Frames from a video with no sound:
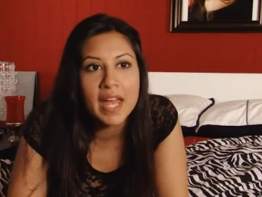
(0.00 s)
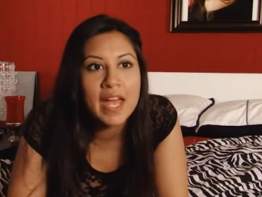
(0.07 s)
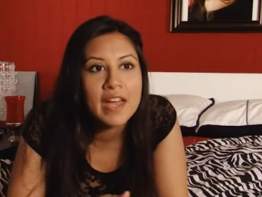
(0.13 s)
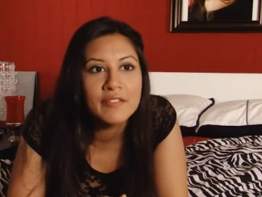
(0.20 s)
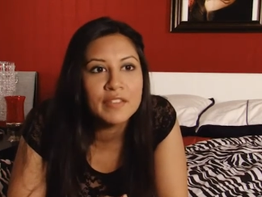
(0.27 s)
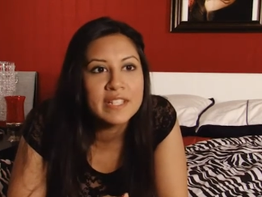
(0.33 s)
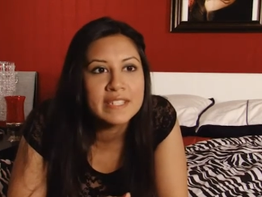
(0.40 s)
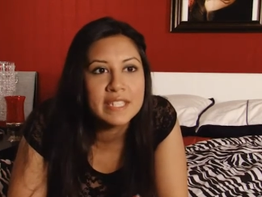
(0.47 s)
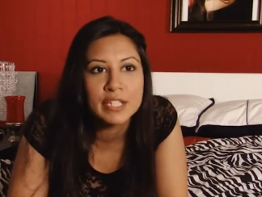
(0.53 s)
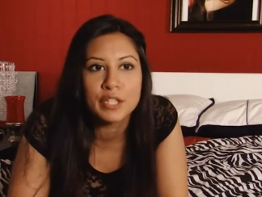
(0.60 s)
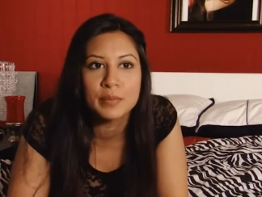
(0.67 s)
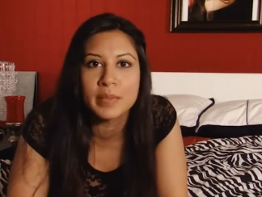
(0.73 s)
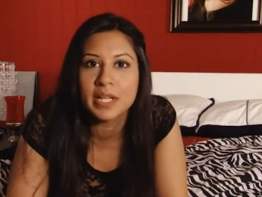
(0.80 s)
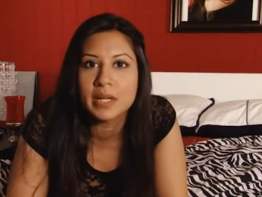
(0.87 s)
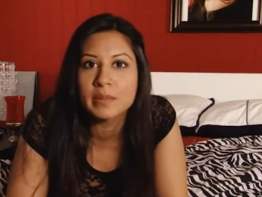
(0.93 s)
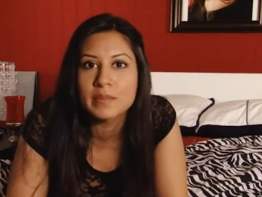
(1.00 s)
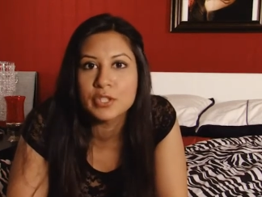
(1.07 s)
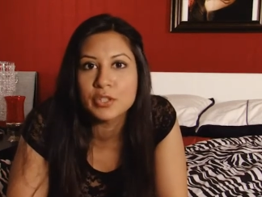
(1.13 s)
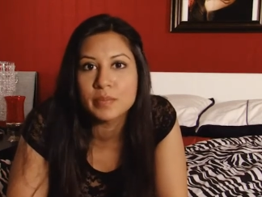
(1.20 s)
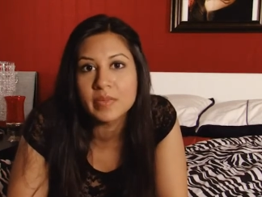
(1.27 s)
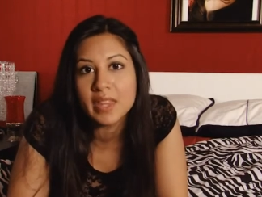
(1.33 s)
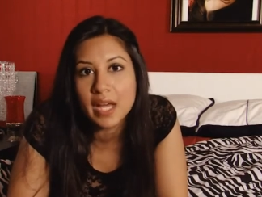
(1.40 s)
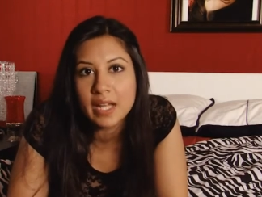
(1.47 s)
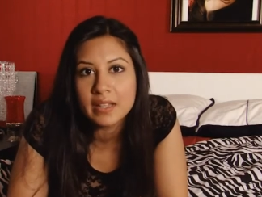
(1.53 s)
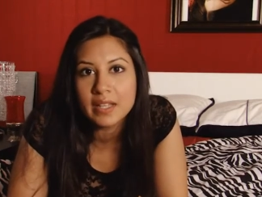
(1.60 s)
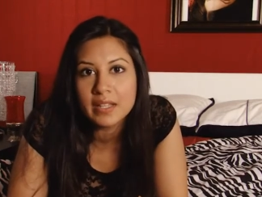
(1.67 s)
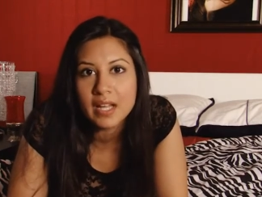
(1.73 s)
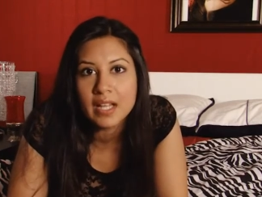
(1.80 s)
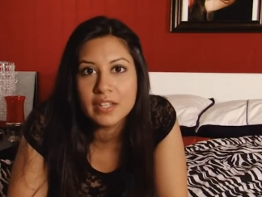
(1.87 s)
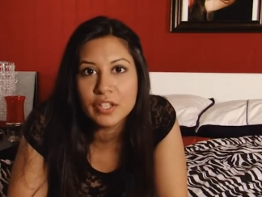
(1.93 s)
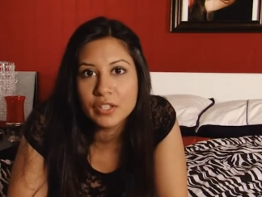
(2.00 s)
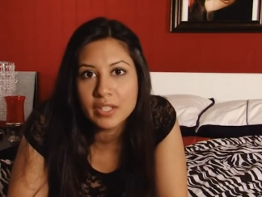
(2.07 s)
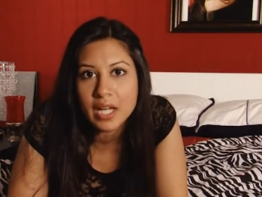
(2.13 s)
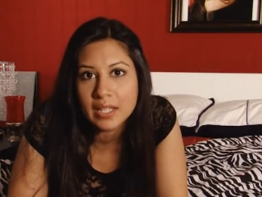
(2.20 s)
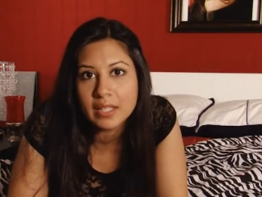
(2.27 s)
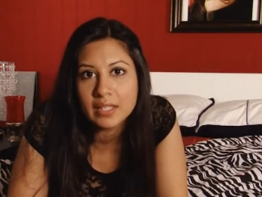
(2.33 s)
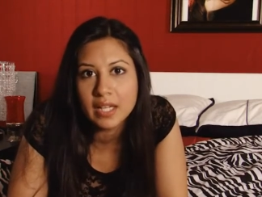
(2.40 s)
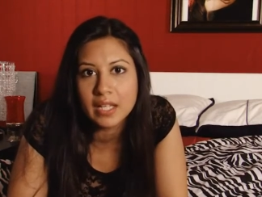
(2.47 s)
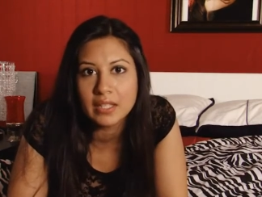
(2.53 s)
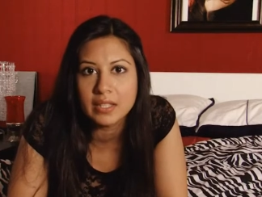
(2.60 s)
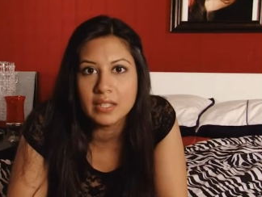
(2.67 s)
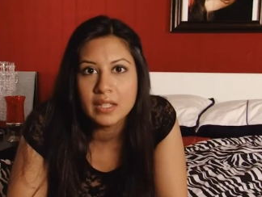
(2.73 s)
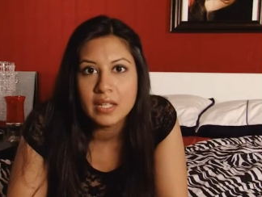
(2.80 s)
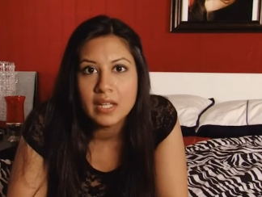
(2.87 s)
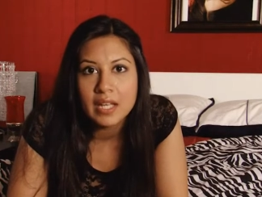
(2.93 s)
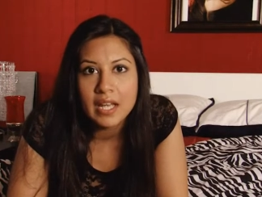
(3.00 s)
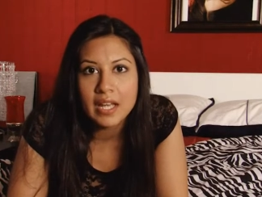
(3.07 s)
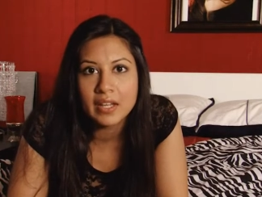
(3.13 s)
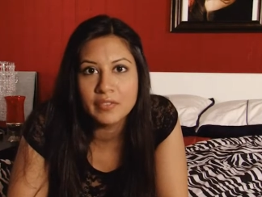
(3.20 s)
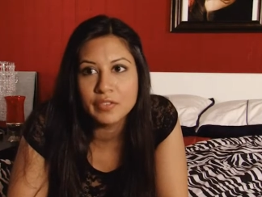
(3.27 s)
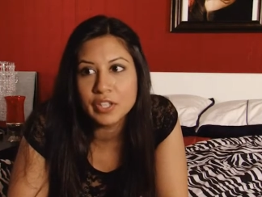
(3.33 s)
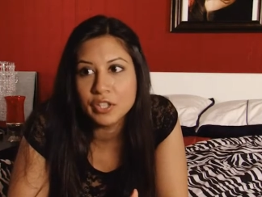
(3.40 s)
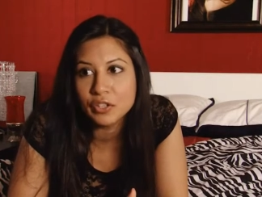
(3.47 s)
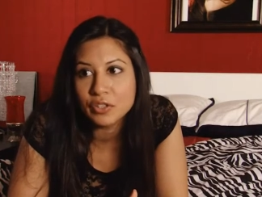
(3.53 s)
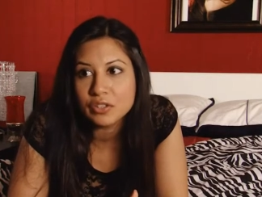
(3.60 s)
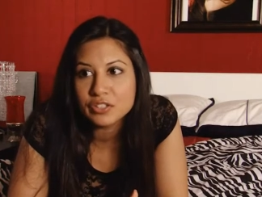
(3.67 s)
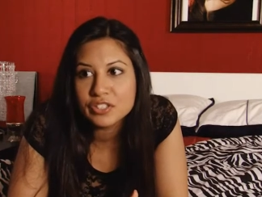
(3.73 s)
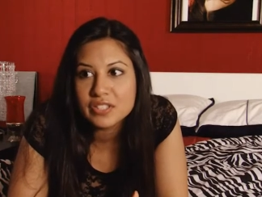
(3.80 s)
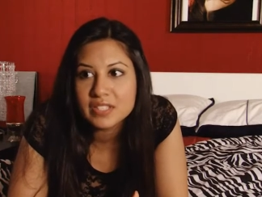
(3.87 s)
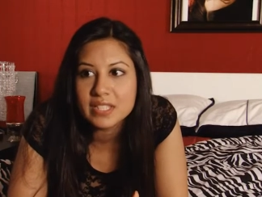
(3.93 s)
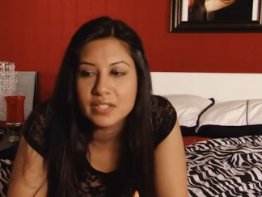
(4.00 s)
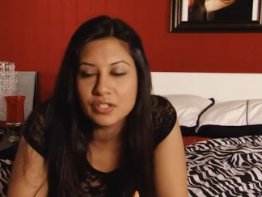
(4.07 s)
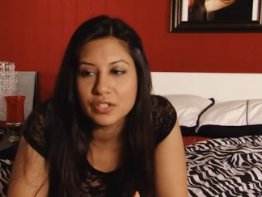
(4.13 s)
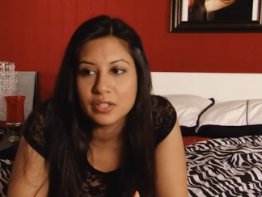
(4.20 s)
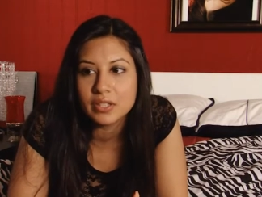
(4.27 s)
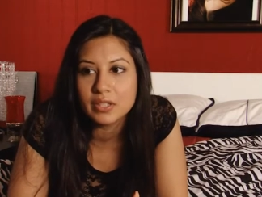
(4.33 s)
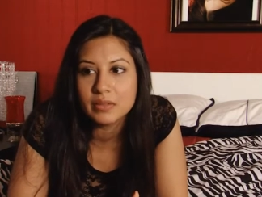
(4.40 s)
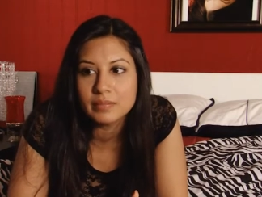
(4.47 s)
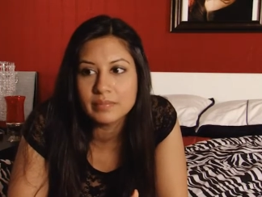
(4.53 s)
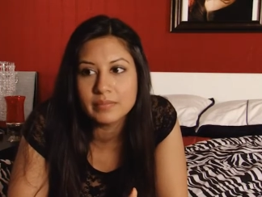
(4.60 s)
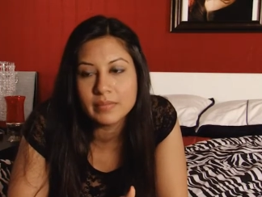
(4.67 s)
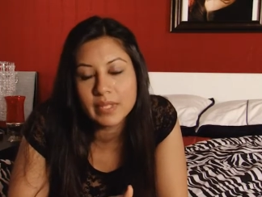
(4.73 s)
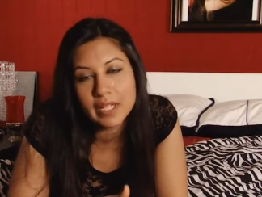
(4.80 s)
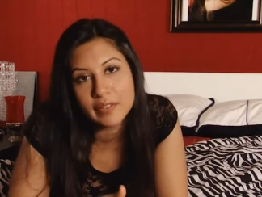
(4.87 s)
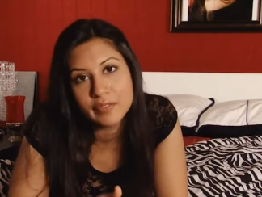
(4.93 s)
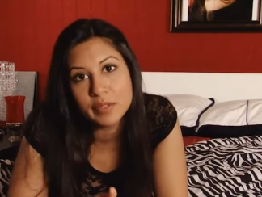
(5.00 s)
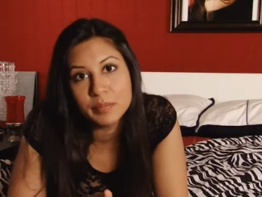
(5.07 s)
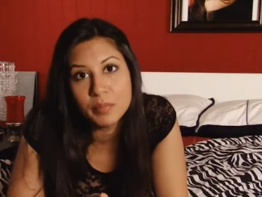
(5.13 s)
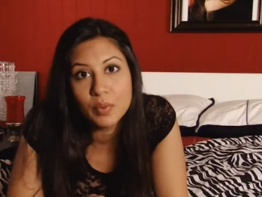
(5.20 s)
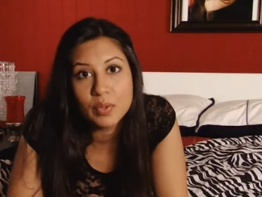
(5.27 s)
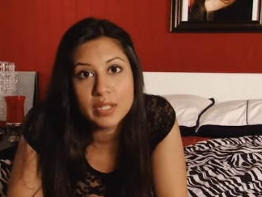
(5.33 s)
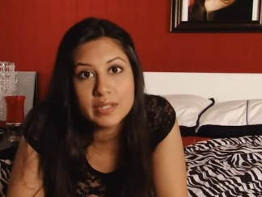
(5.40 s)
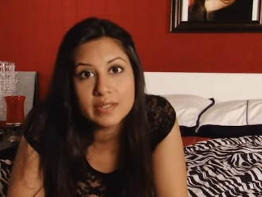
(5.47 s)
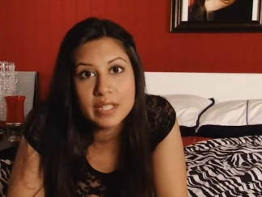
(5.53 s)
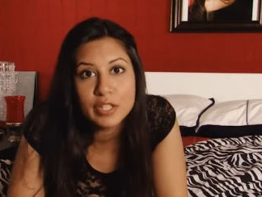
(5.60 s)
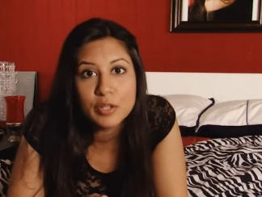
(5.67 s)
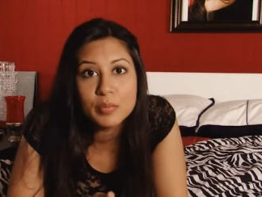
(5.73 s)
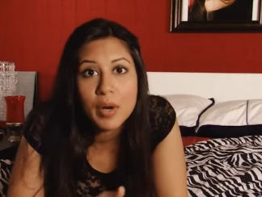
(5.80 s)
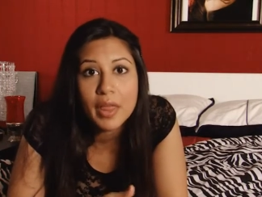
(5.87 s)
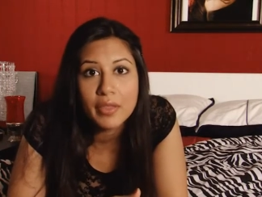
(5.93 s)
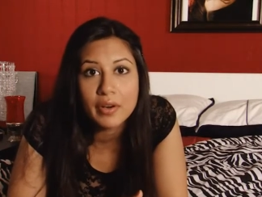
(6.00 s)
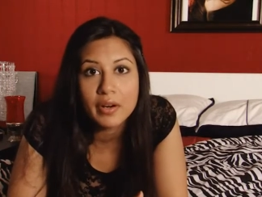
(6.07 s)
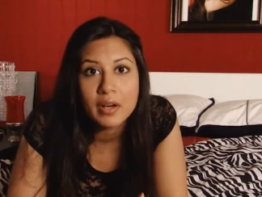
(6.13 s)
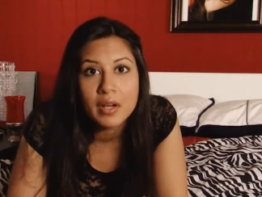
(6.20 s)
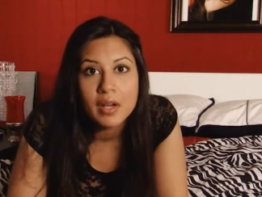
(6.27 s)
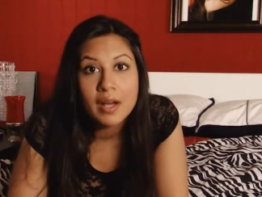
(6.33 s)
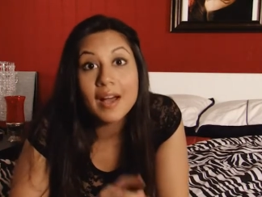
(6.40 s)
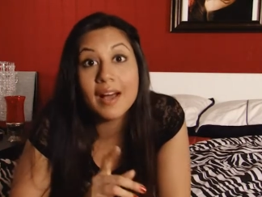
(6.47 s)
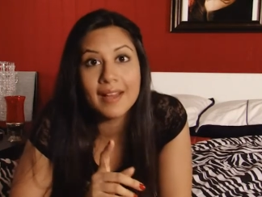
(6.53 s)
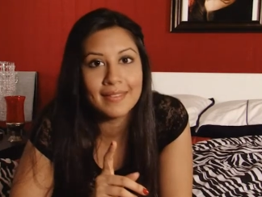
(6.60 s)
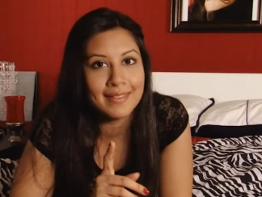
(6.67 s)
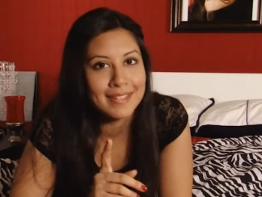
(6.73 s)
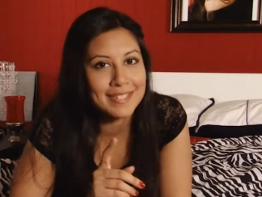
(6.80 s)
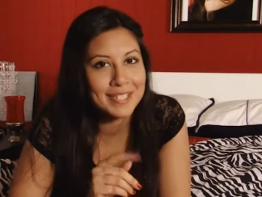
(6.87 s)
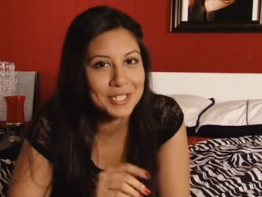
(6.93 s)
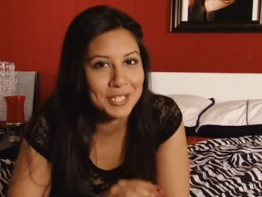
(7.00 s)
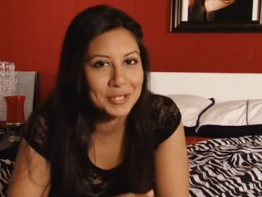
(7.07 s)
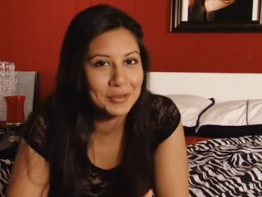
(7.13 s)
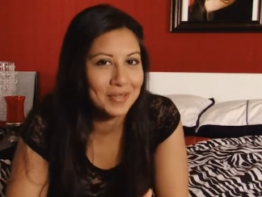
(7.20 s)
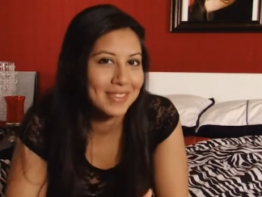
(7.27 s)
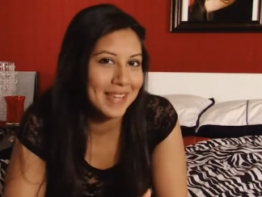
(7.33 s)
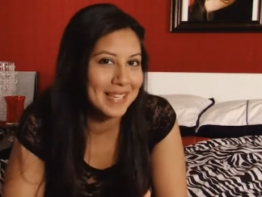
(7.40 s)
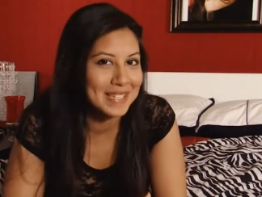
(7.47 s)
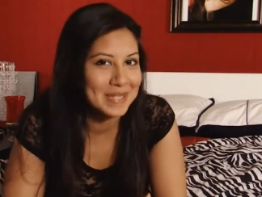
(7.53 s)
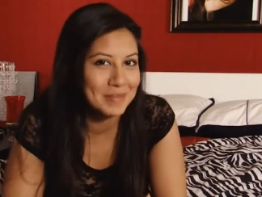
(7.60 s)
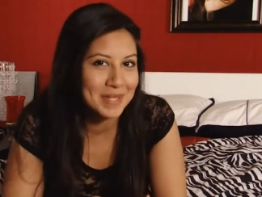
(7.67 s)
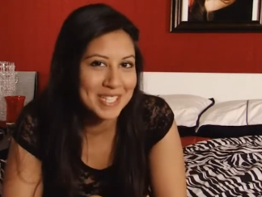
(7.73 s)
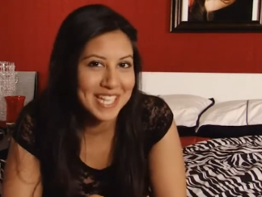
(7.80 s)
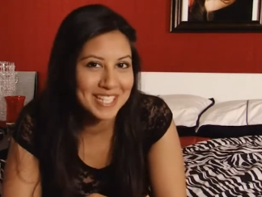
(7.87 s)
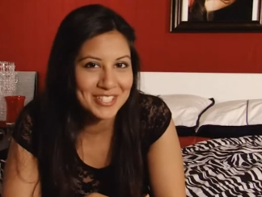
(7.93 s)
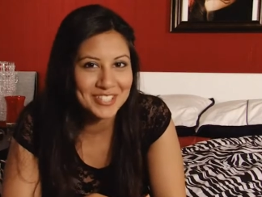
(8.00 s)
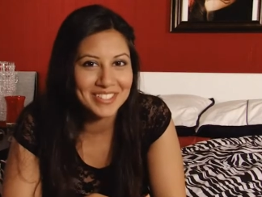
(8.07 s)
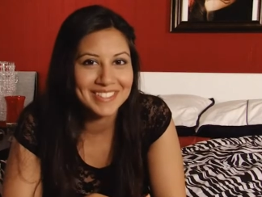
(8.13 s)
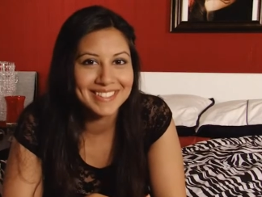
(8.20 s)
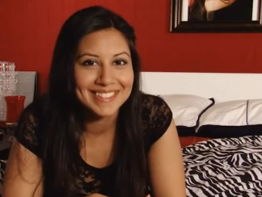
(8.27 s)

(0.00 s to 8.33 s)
Every senior becomes your dada daddy or nana nani. Every girl's your sister. Every boy's like your brother, unless he's cute and then he's a potential.